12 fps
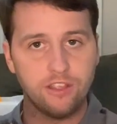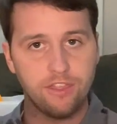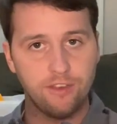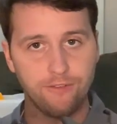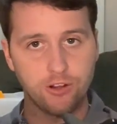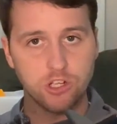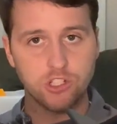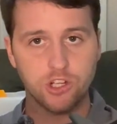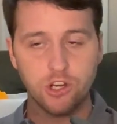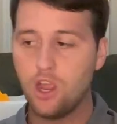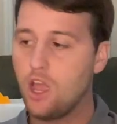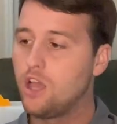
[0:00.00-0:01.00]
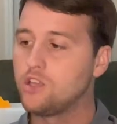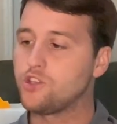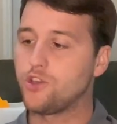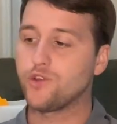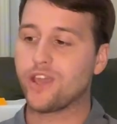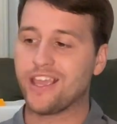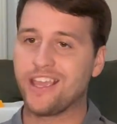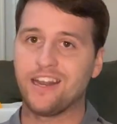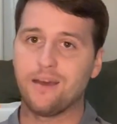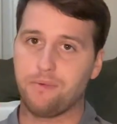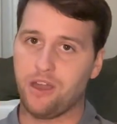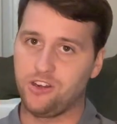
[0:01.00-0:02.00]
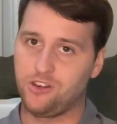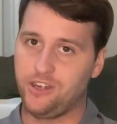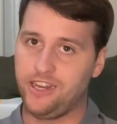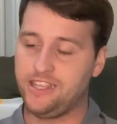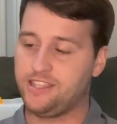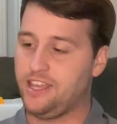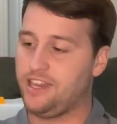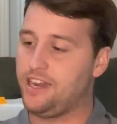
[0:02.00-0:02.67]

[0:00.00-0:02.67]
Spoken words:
the furniture so you can get up underneath it.